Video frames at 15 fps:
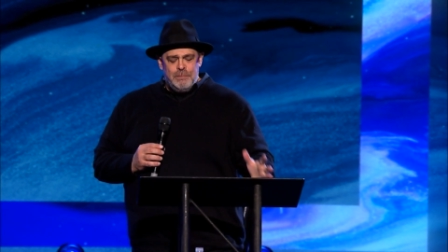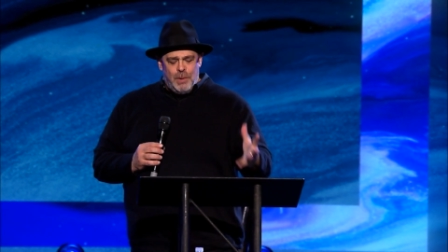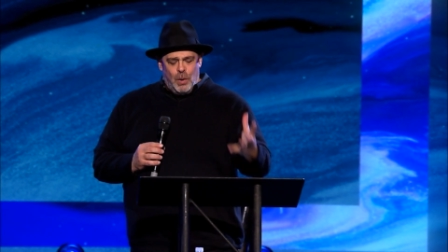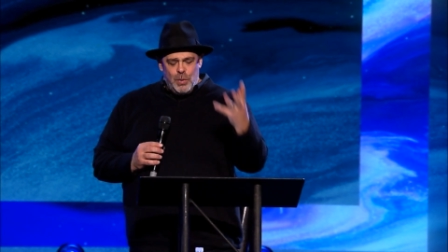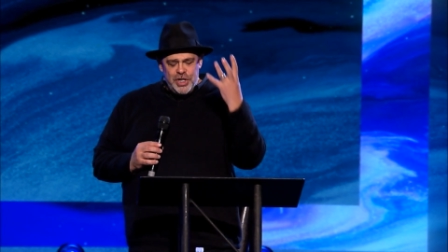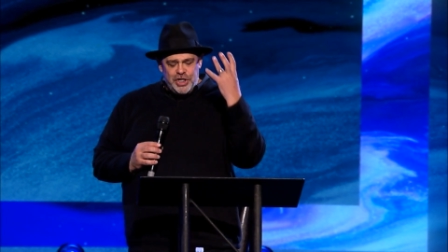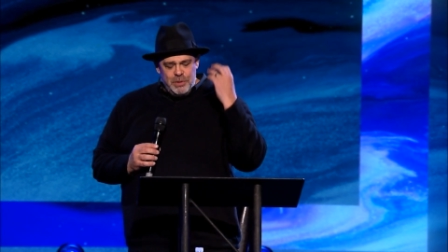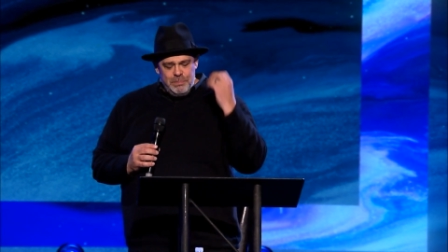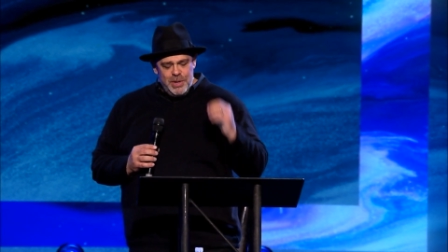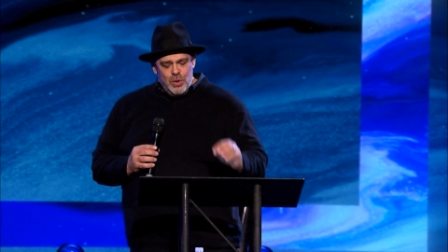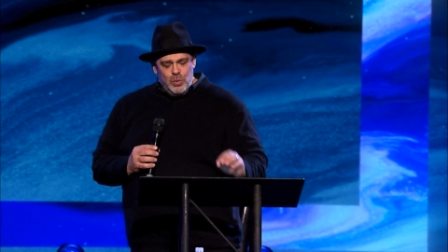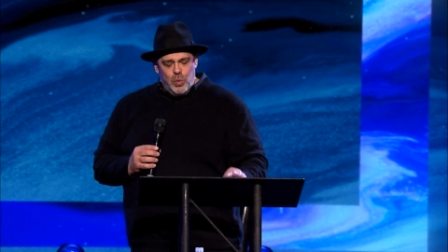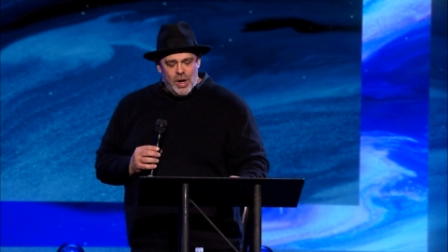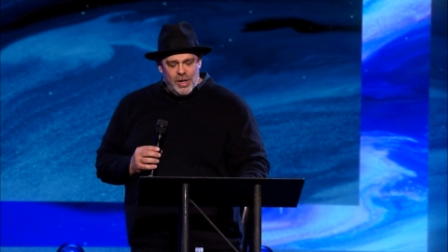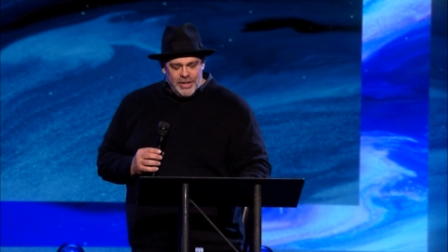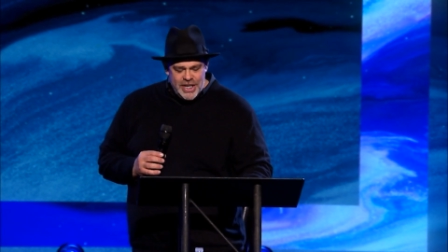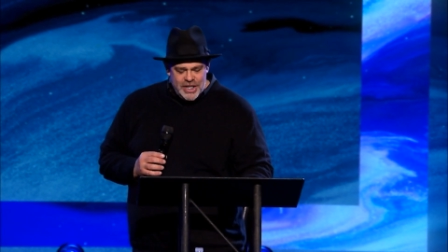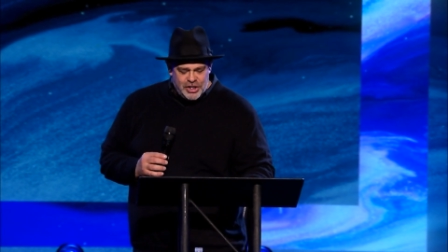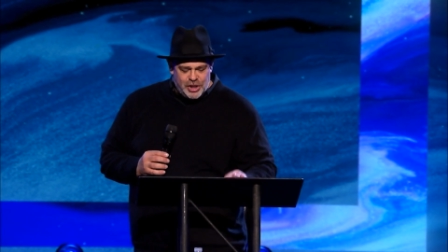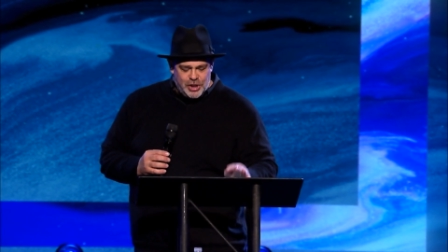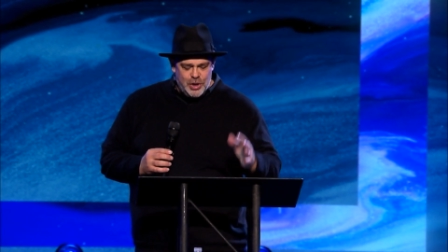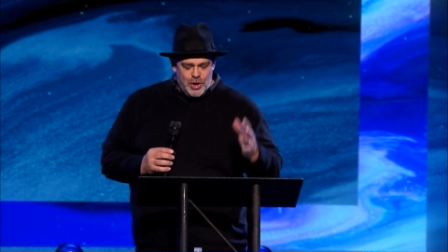but we should be
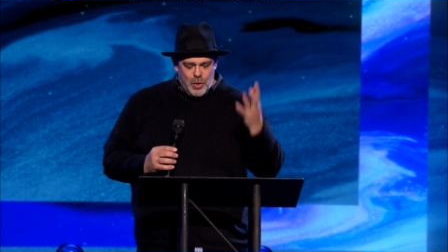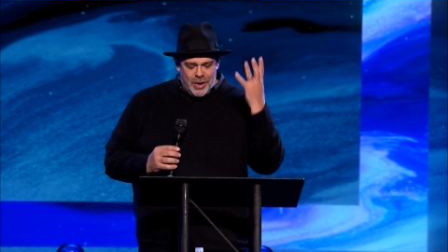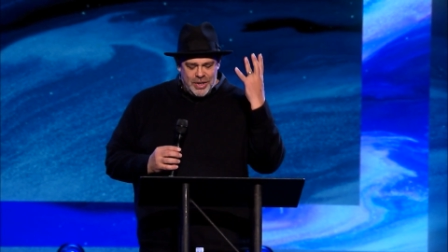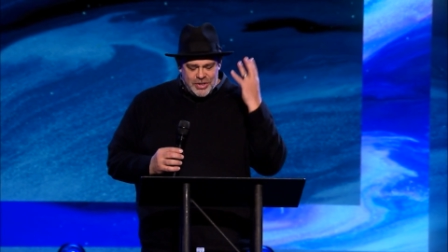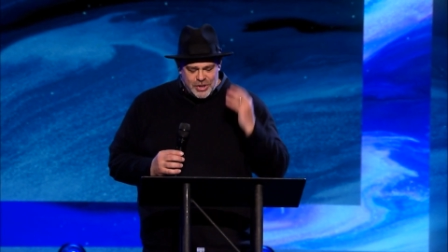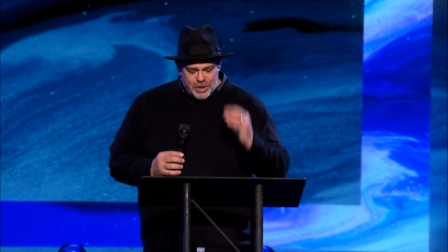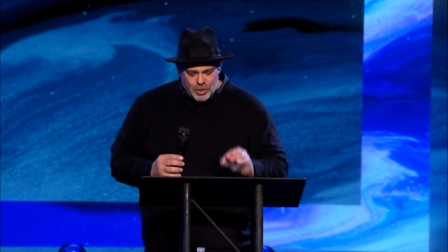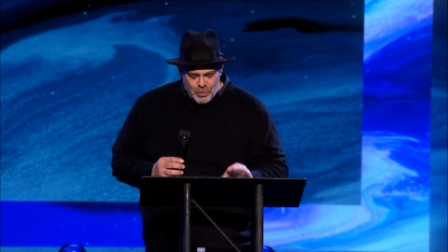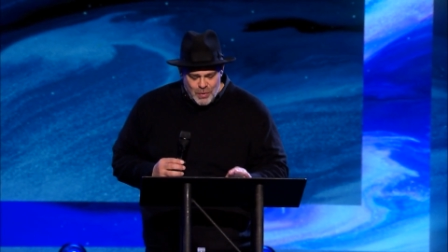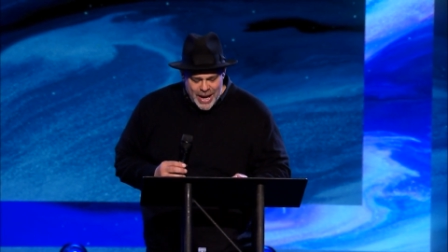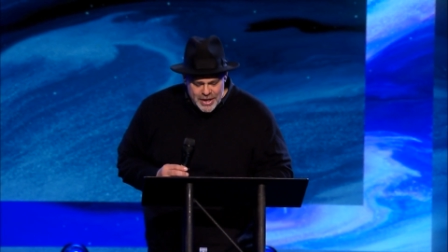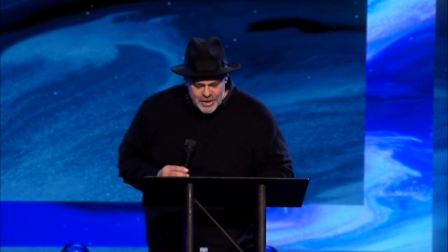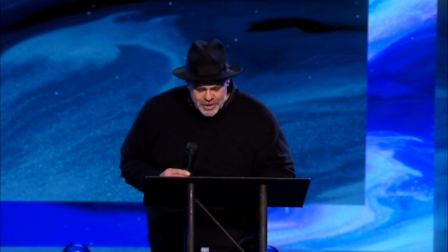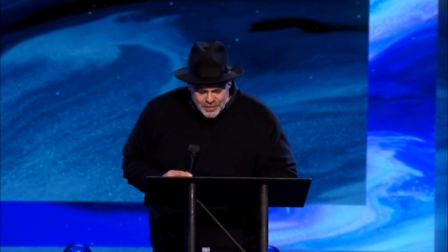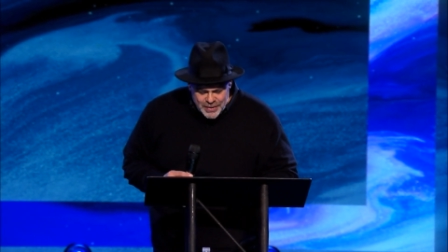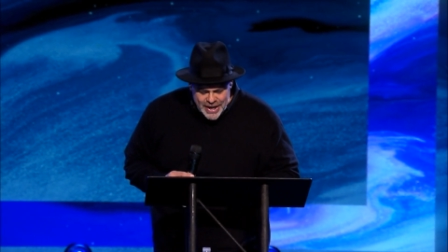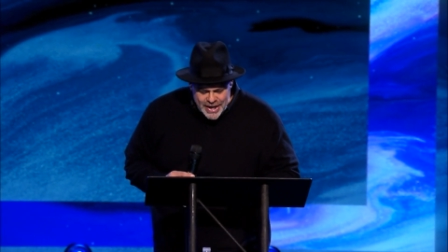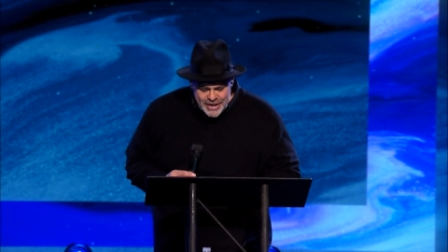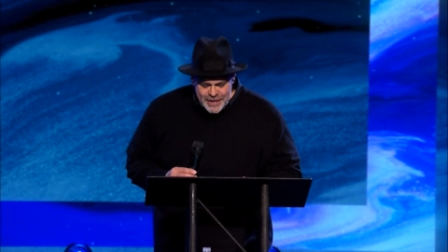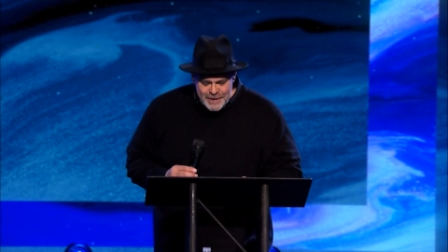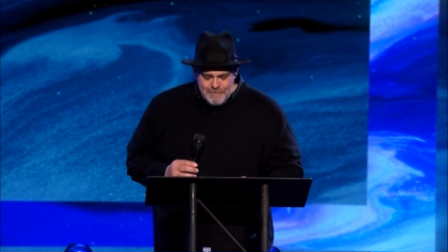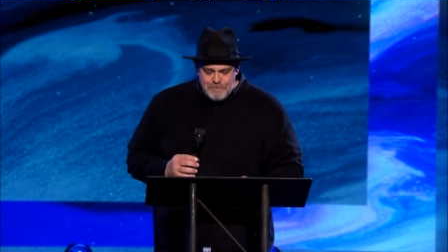willing to surrender
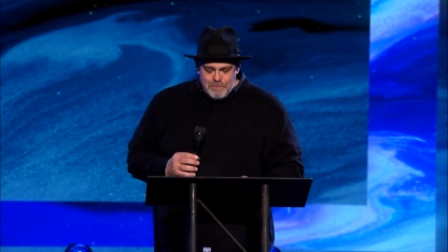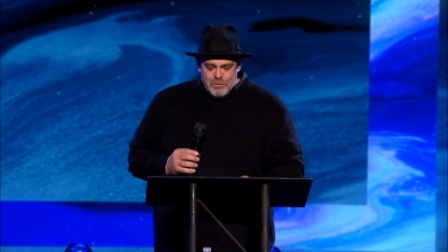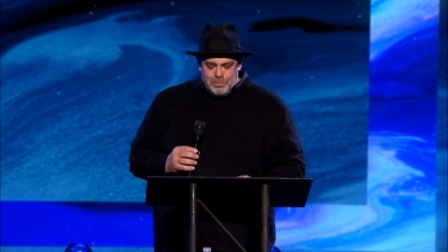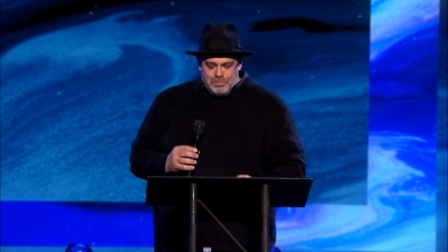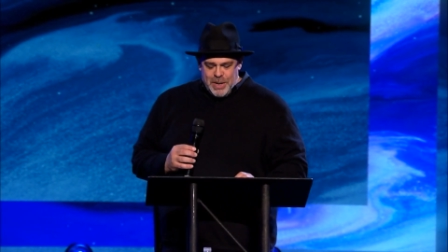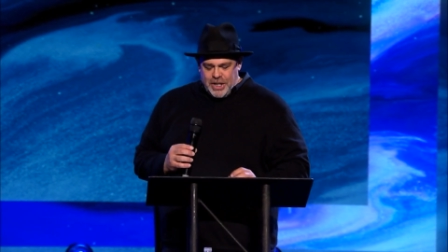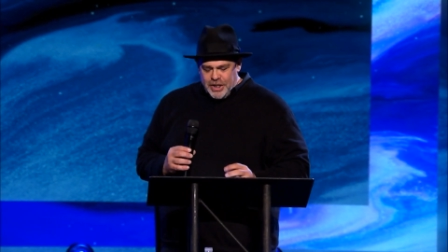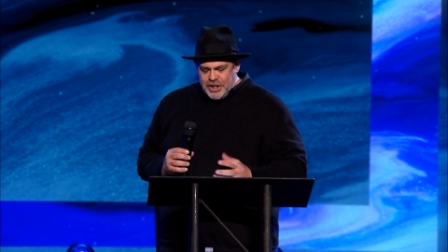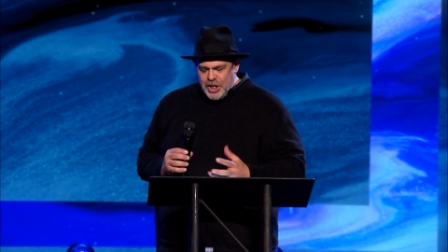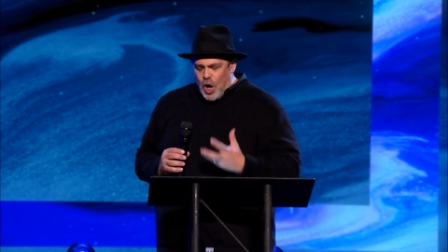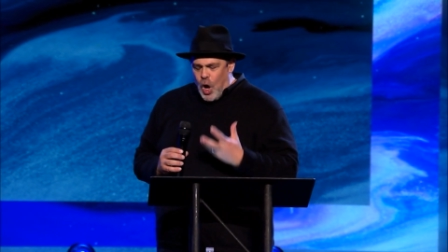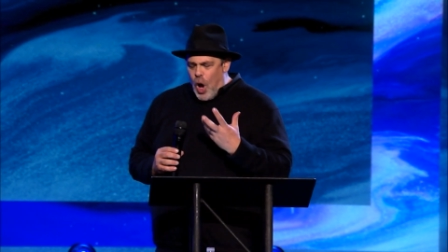it because it